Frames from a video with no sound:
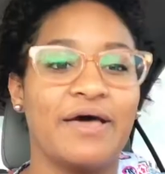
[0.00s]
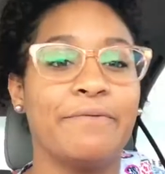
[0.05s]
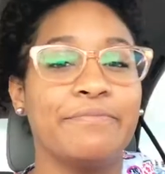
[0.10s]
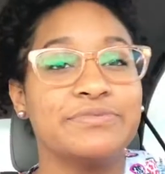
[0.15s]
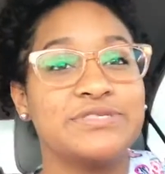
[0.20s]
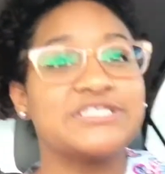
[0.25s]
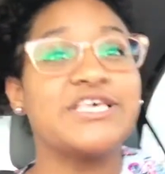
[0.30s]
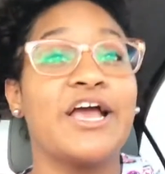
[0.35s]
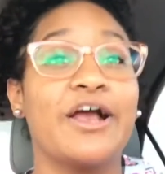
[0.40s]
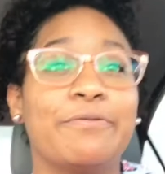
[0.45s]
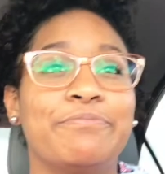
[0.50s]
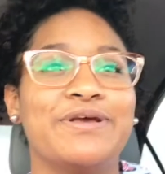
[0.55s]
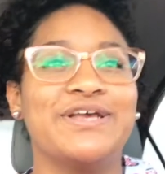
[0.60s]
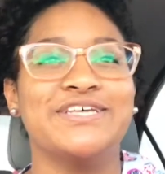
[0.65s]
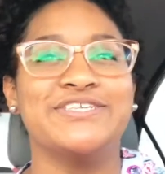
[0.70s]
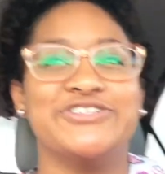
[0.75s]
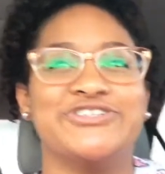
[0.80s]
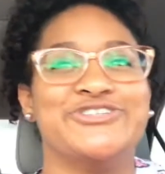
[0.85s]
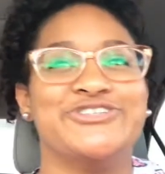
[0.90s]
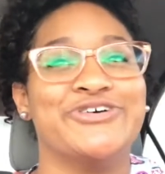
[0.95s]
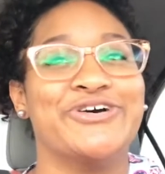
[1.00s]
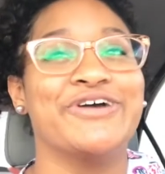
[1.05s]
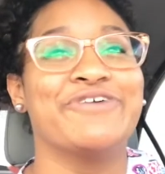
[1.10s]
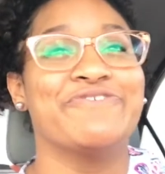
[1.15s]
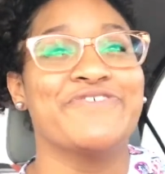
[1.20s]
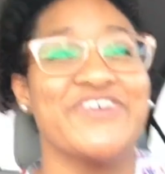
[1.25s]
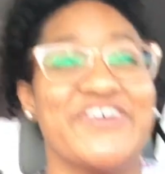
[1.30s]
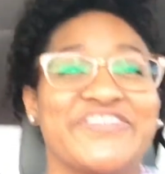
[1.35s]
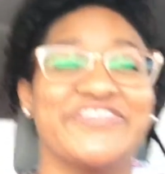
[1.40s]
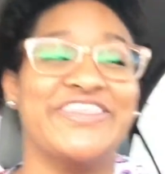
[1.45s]
I'm scared because you're doing
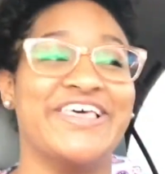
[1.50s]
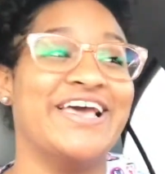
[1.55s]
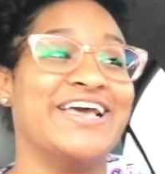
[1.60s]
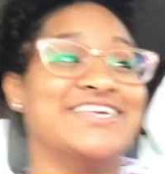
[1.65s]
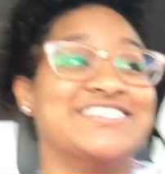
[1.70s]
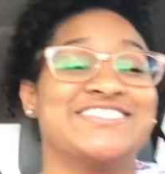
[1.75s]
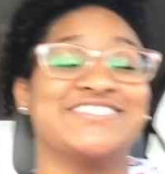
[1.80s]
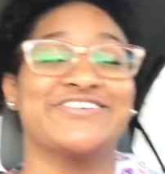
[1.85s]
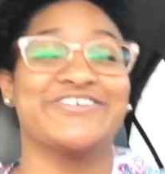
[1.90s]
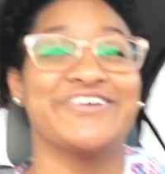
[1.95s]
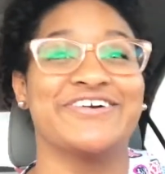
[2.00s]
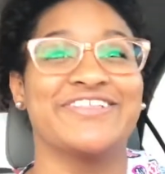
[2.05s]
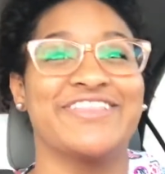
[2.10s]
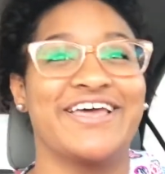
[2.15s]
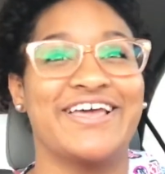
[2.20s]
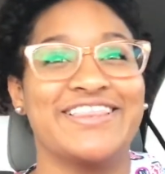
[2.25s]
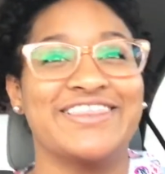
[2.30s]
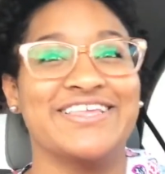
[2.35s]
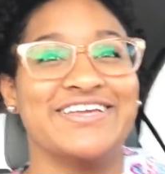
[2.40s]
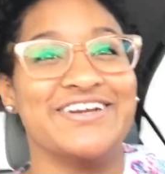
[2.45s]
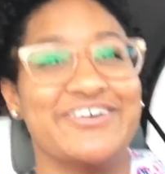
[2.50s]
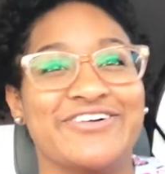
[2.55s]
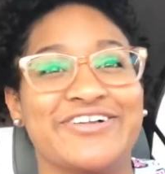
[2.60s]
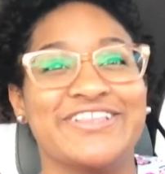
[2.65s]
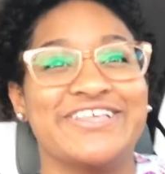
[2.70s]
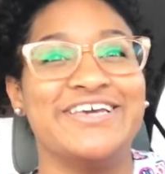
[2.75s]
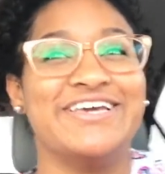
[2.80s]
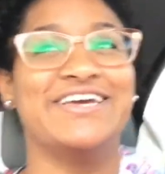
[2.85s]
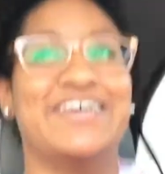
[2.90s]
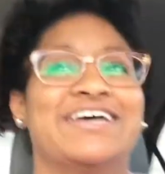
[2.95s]
real things, so you're like
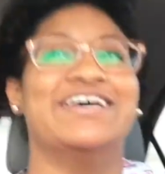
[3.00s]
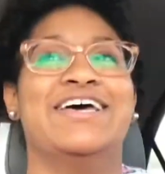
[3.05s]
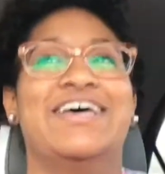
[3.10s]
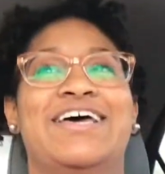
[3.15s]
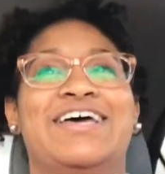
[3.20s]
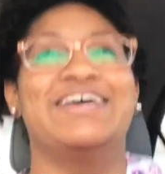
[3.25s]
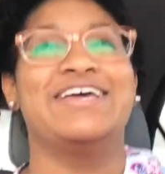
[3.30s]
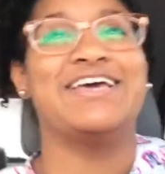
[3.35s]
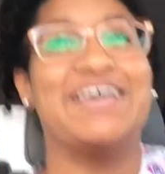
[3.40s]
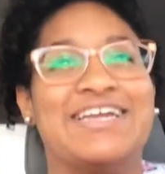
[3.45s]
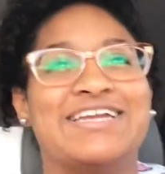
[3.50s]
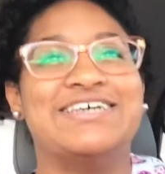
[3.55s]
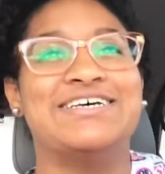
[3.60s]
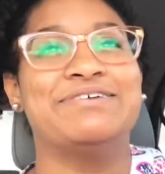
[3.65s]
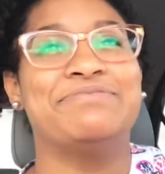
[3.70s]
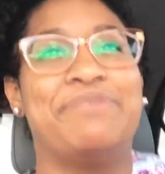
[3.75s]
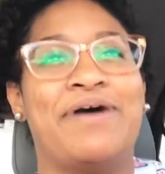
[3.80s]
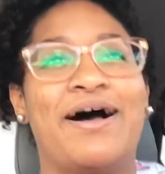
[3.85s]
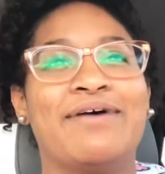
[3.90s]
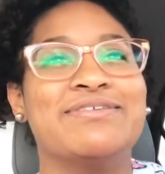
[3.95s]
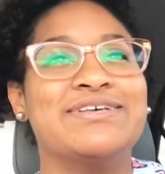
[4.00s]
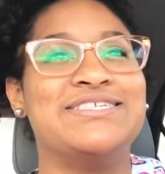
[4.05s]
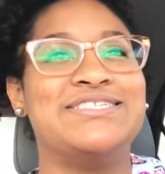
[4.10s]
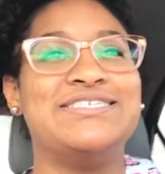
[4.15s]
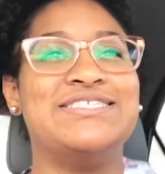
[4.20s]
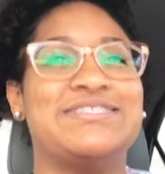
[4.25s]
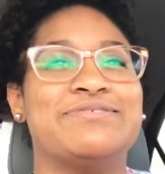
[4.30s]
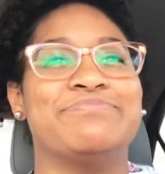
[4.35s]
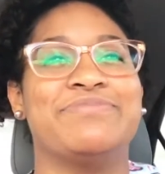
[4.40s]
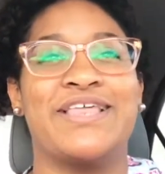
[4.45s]
literally gonna probably
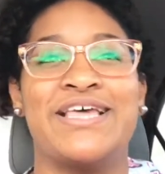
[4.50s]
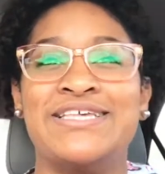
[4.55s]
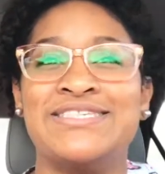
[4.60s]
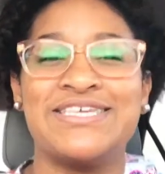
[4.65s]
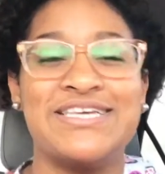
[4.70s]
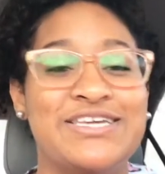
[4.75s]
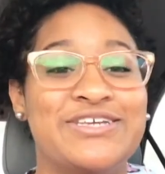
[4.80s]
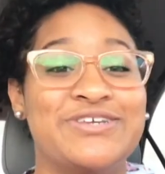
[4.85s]
see some things that